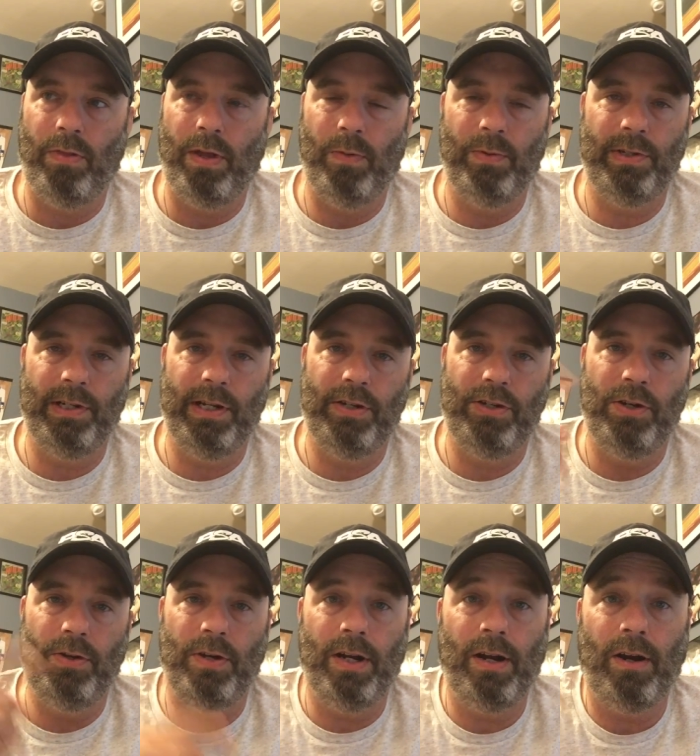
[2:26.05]
that was
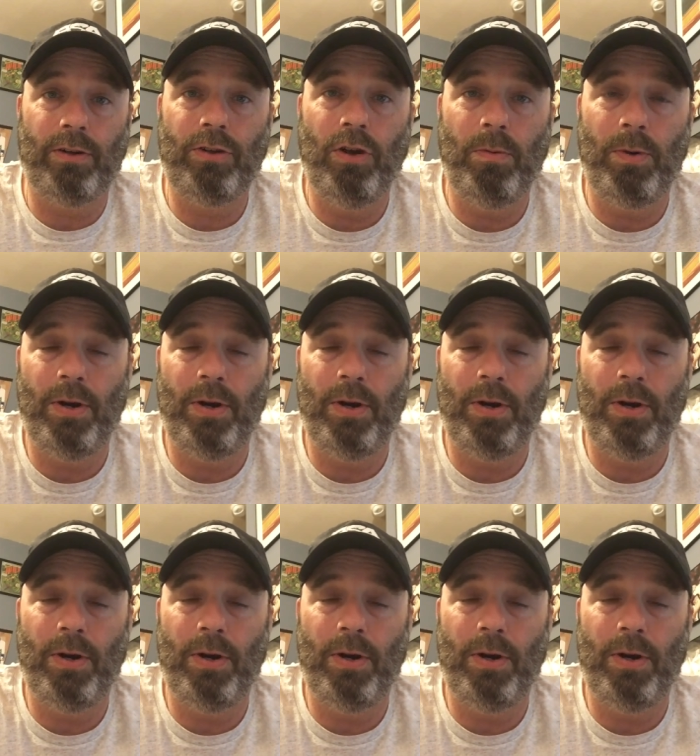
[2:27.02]
issued in October